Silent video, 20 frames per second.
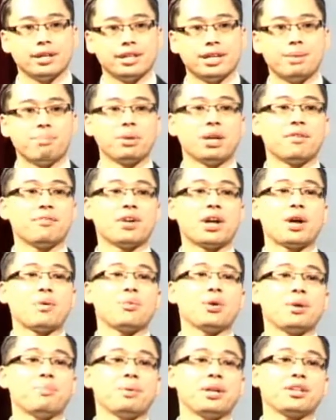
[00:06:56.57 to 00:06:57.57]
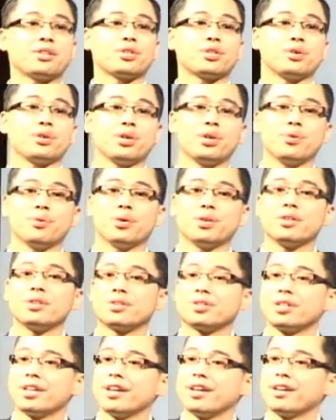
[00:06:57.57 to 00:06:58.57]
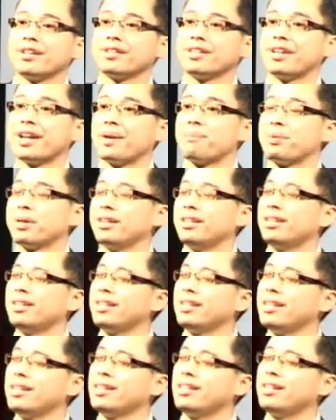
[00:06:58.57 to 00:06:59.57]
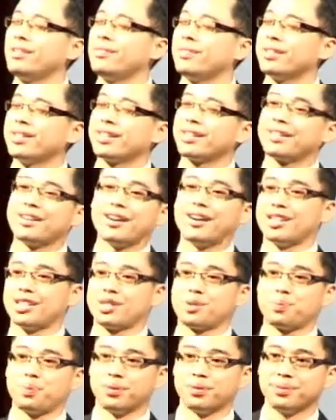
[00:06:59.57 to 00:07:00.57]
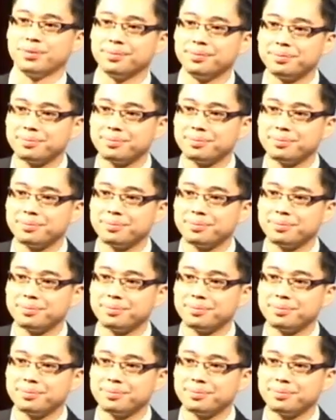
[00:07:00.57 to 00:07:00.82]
Now, beloved, I want to make sure you understand that I believe in the gospel.